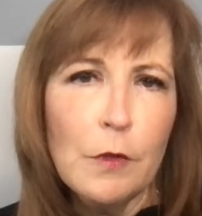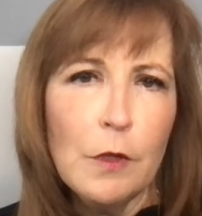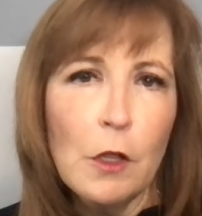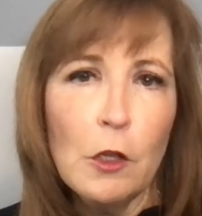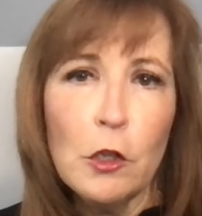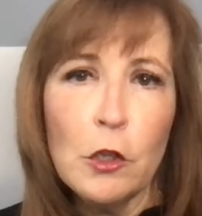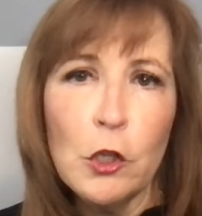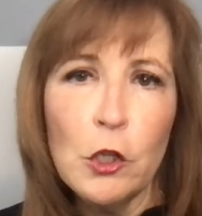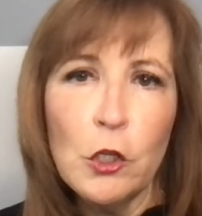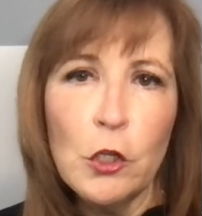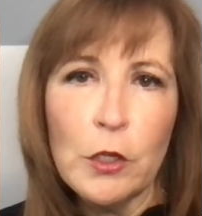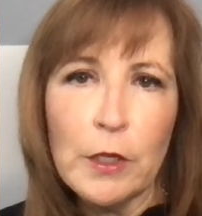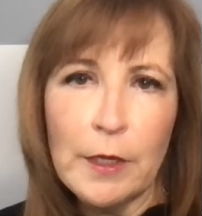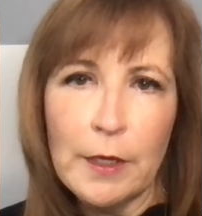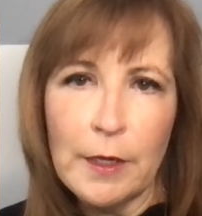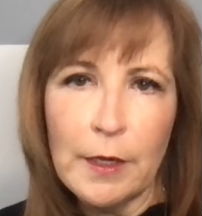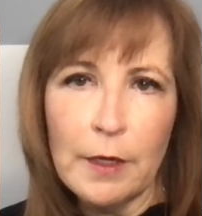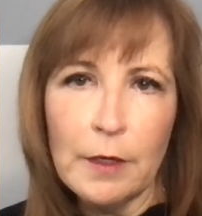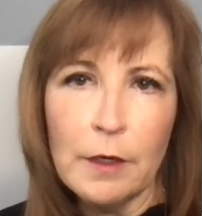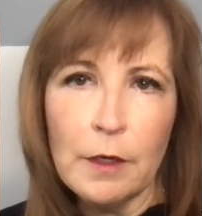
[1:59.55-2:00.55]

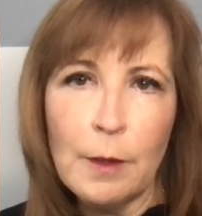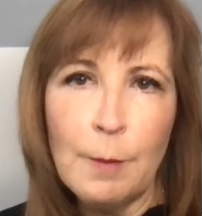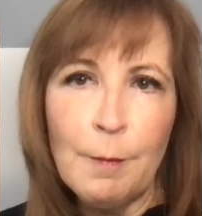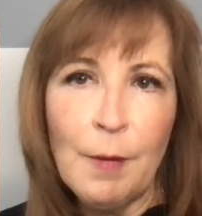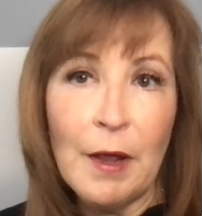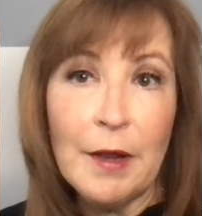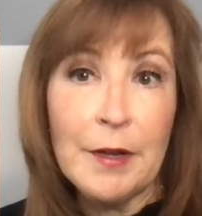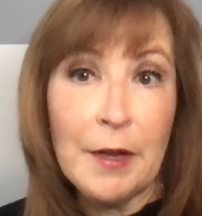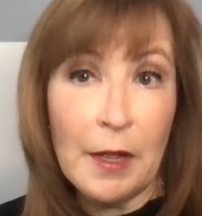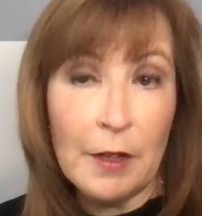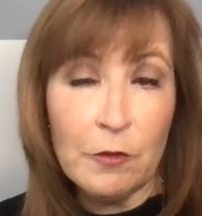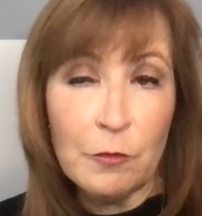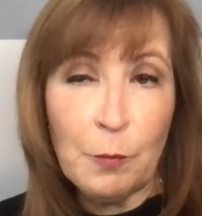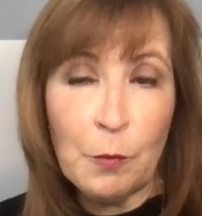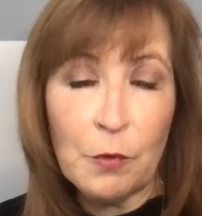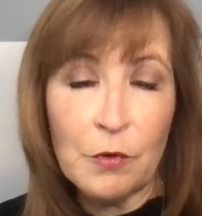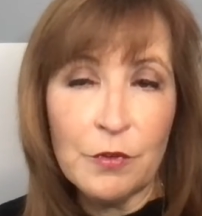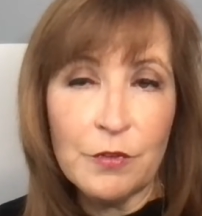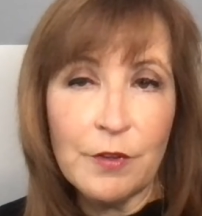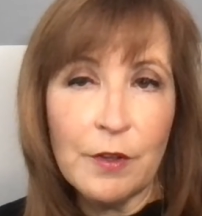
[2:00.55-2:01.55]
Looking at combined
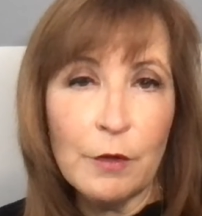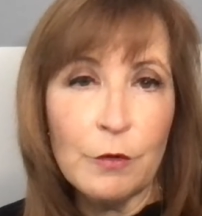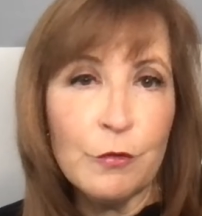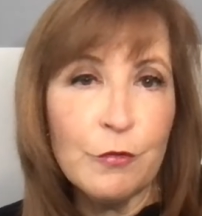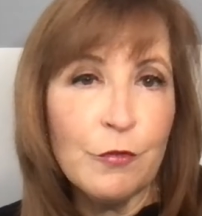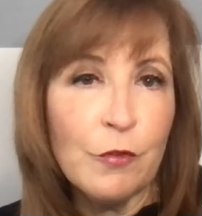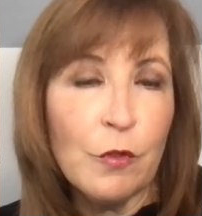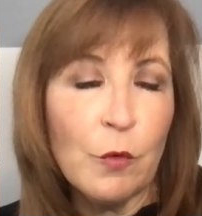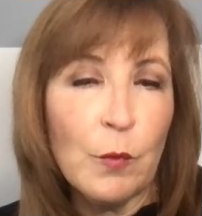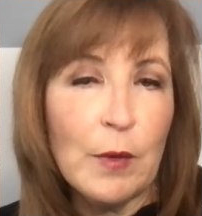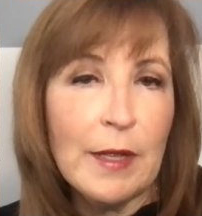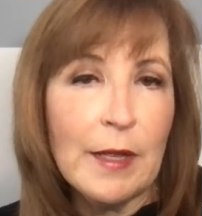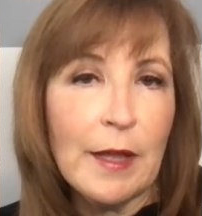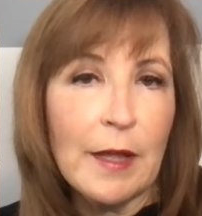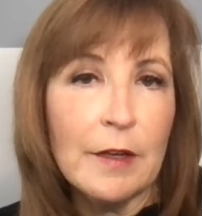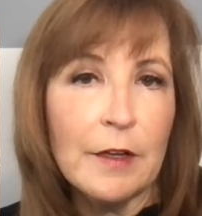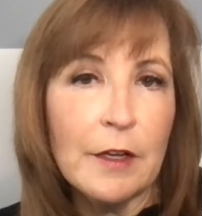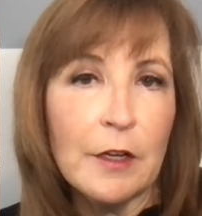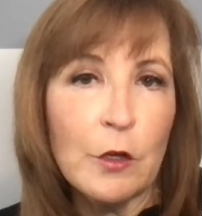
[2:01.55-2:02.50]
export sales for the week ending